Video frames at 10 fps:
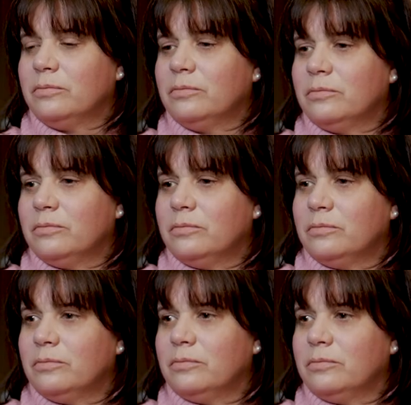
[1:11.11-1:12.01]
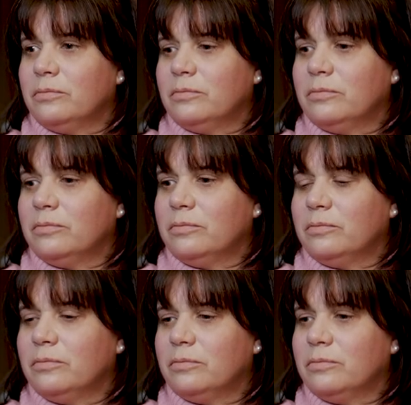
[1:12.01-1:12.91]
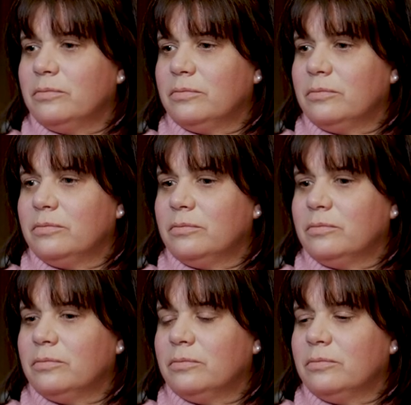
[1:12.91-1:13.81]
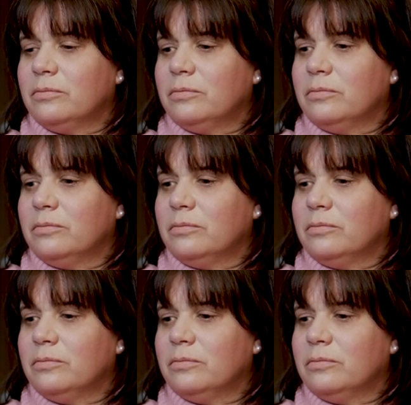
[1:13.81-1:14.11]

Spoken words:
[no speech]